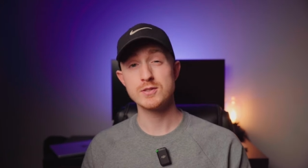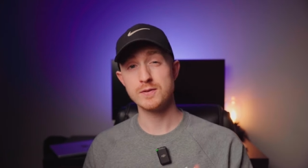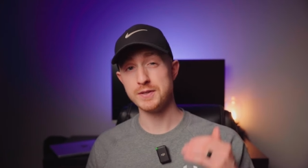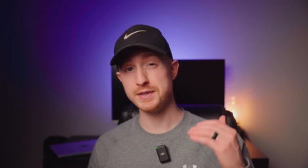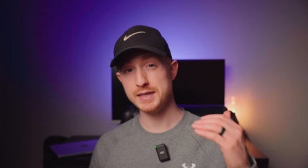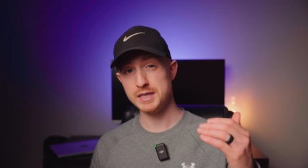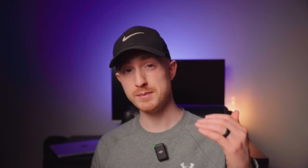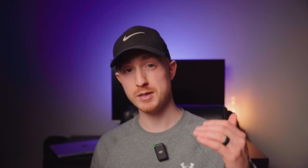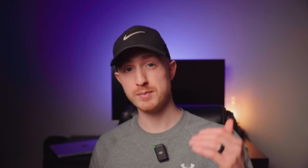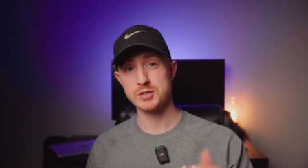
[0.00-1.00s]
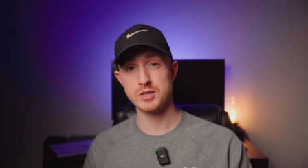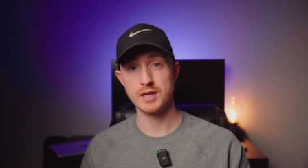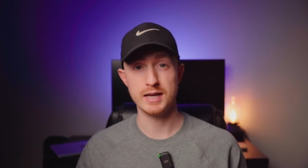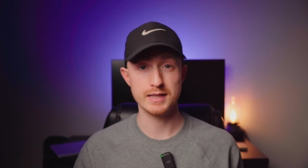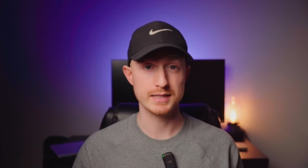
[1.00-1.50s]
So if you think you might have pushed the
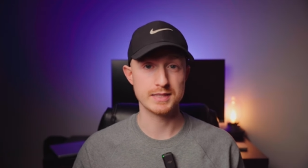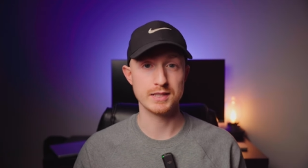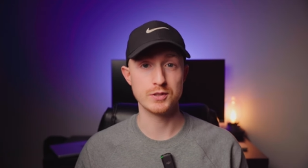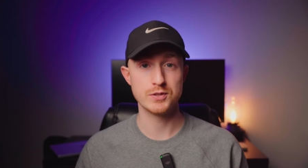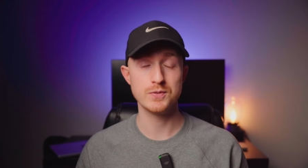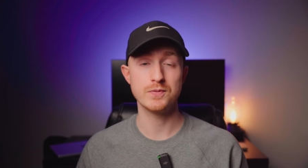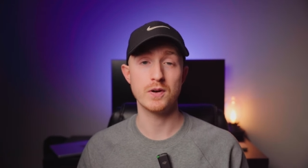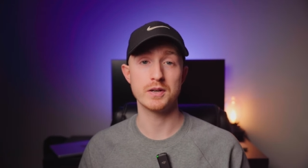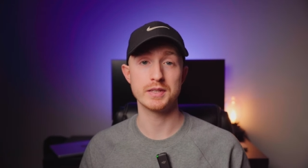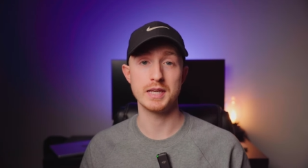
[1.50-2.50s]
highlights a little too far in